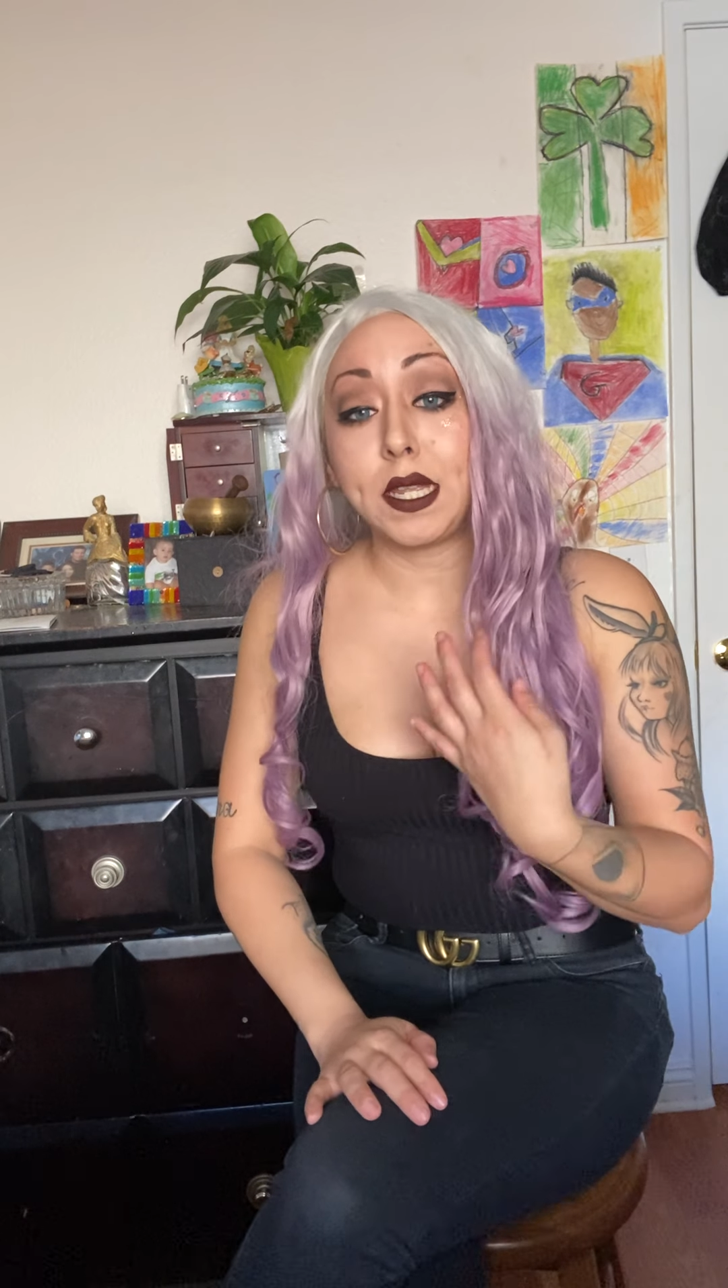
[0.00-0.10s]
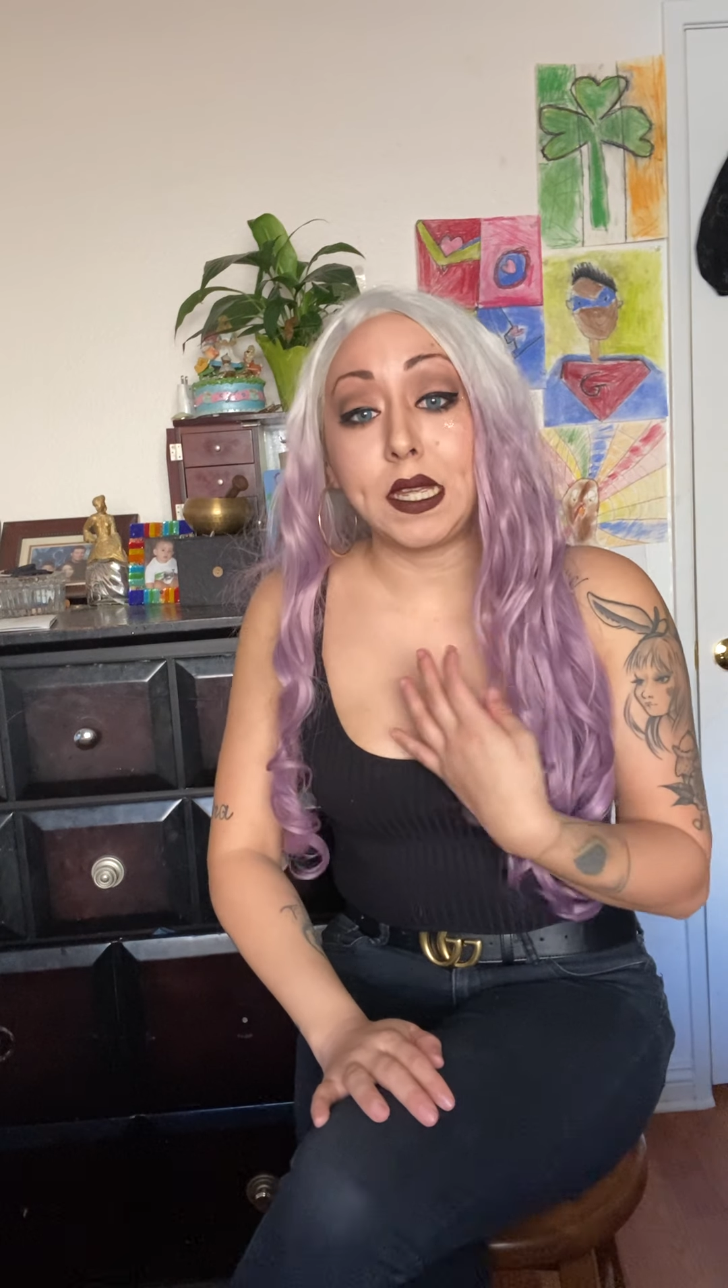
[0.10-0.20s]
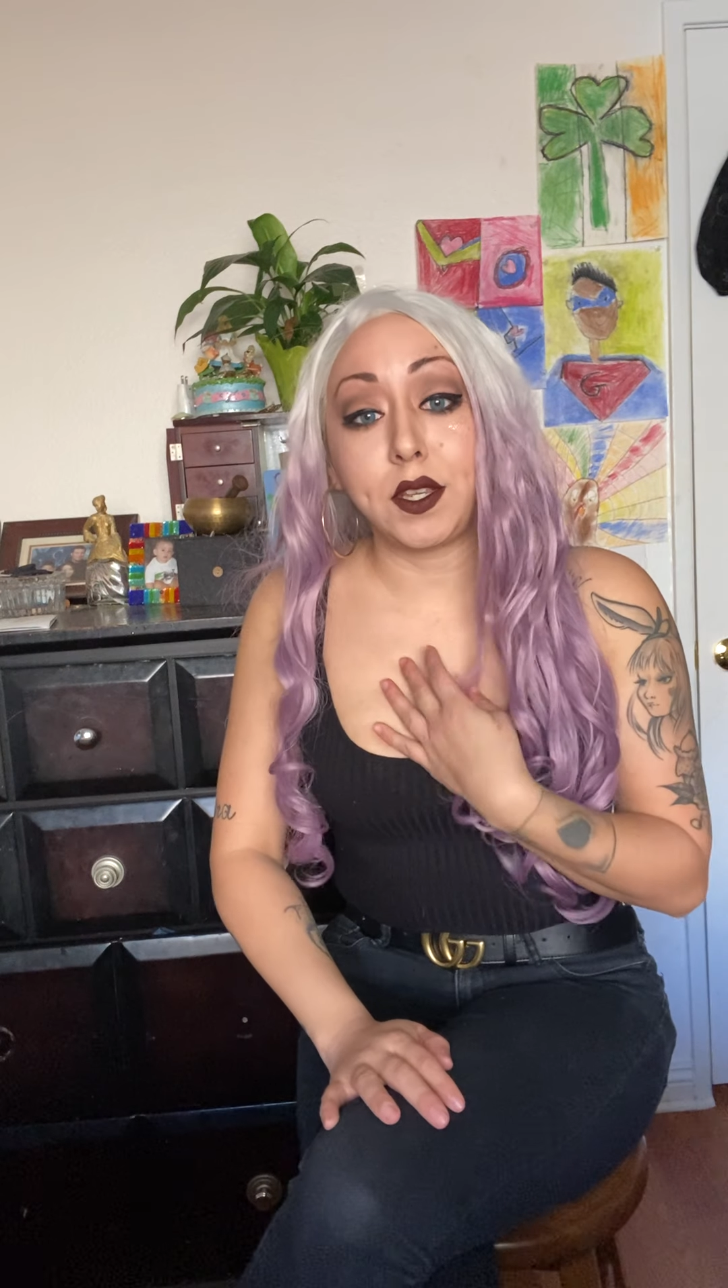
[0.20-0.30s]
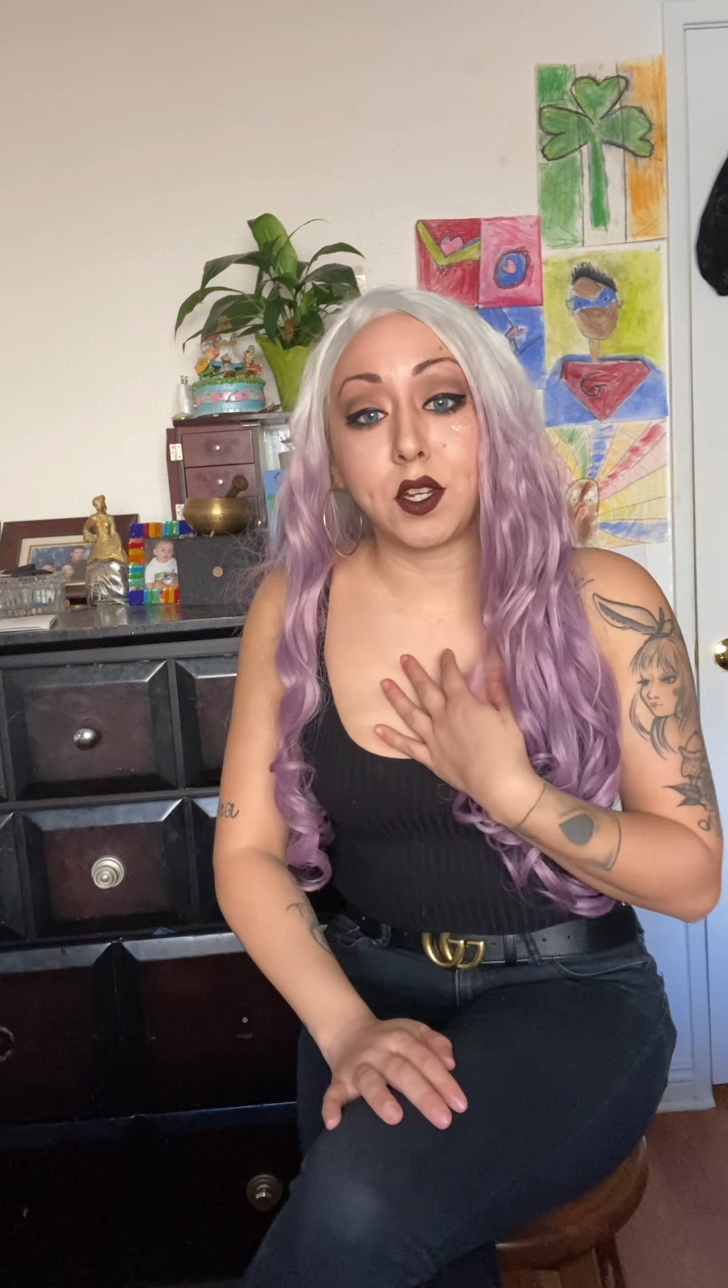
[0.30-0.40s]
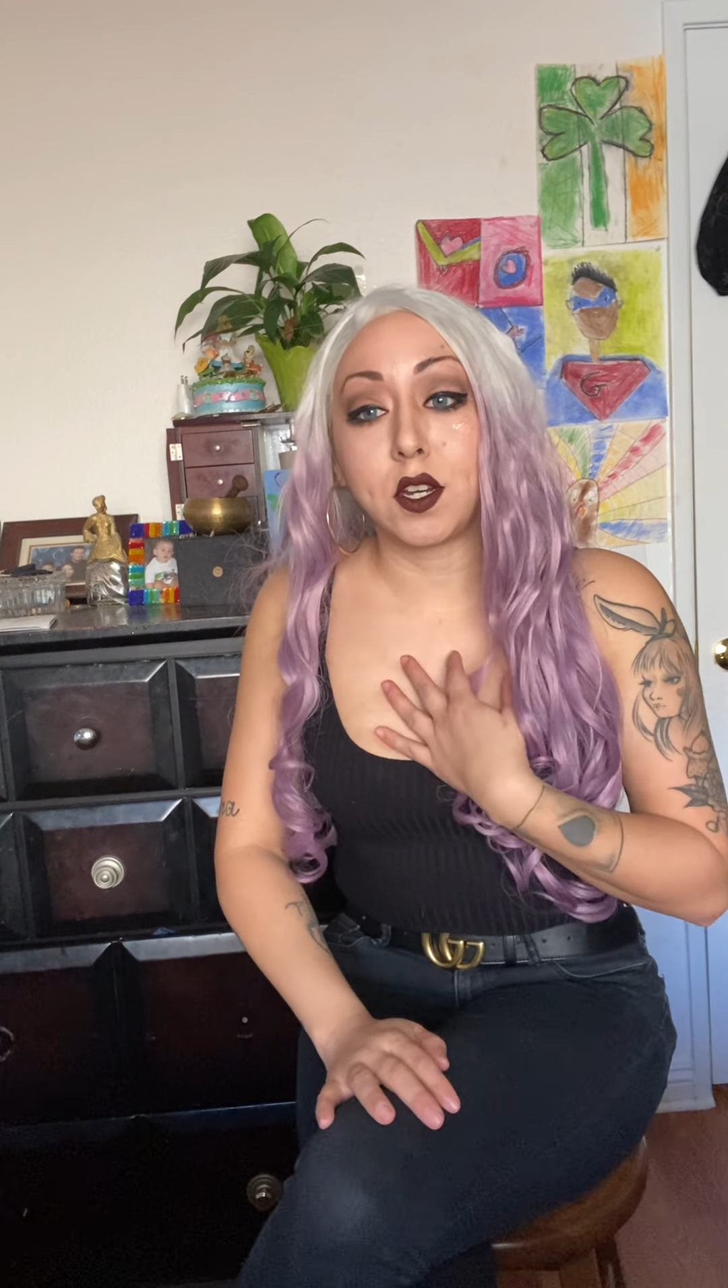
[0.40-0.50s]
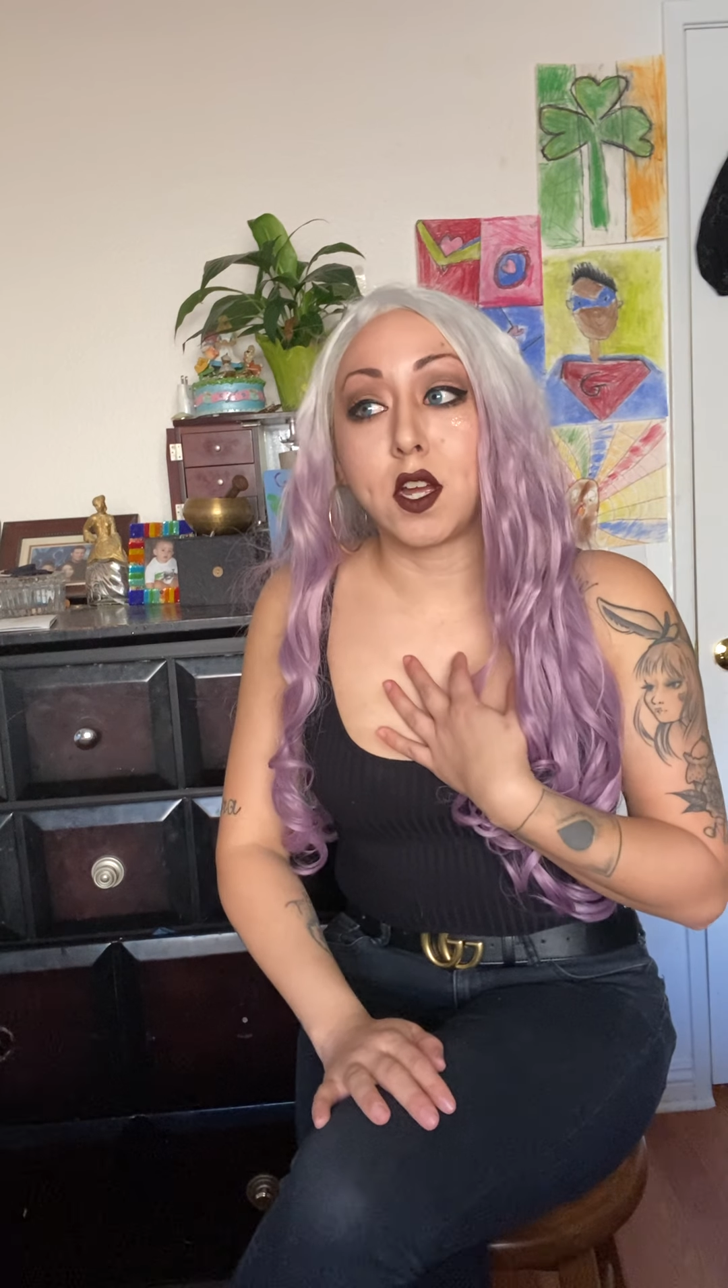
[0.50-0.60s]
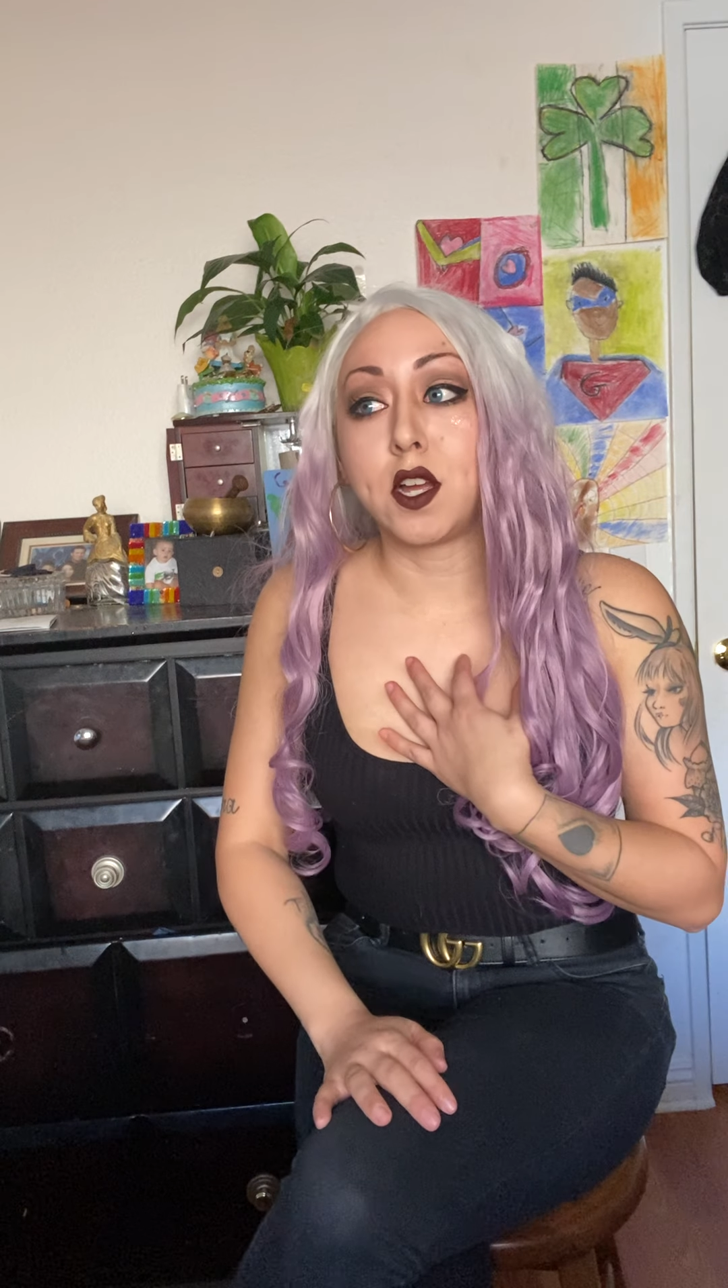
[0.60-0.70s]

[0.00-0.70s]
your